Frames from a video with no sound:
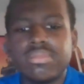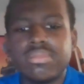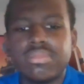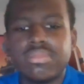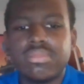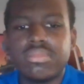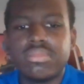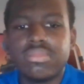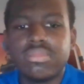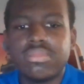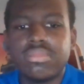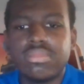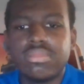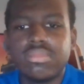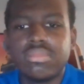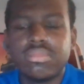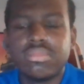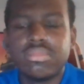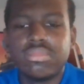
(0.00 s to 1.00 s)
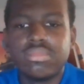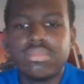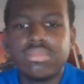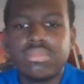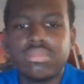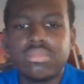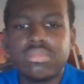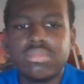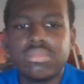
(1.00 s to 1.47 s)

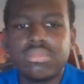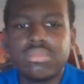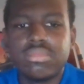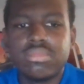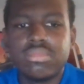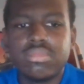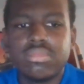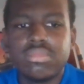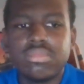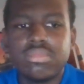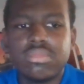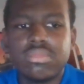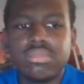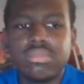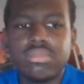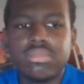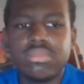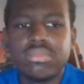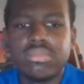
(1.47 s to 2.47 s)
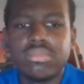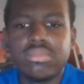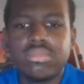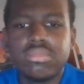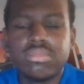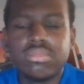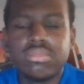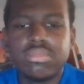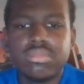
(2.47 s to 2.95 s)

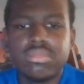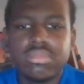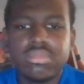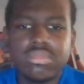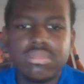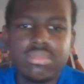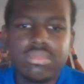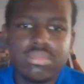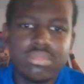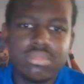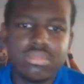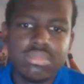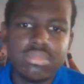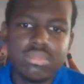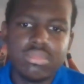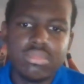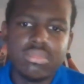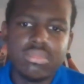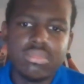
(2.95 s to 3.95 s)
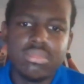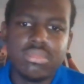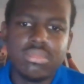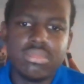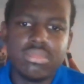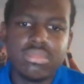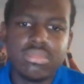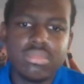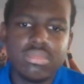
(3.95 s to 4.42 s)

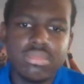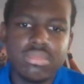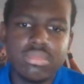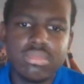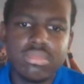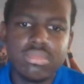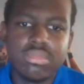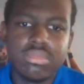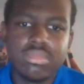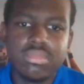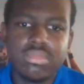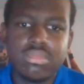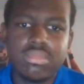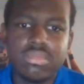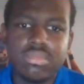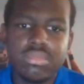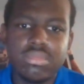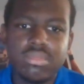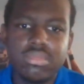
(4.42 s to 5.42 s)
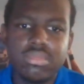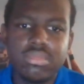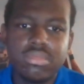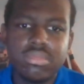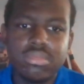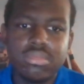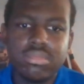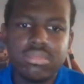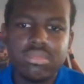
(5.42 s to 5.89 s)

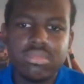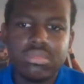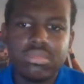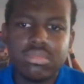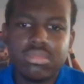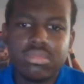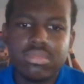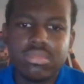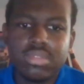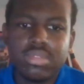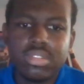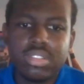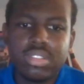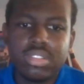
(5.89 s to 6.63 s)
(no one is talking)